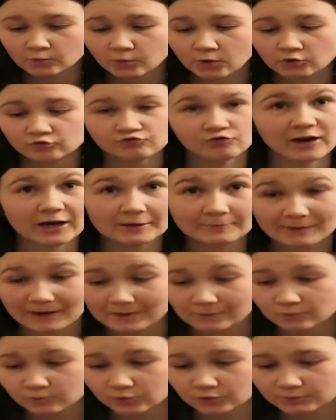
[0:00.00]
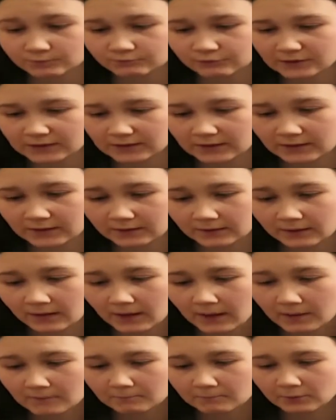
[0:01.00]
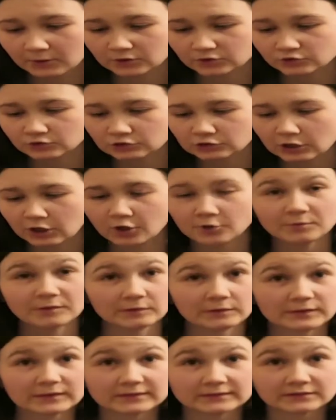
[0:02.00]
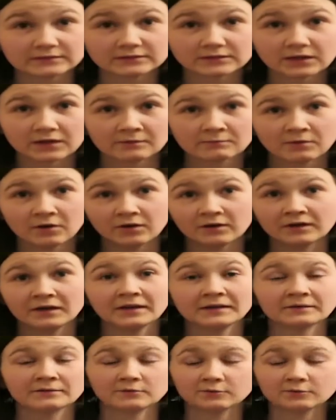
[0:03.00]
what Greyback was bringing, but he just hoped it isn't Hermione.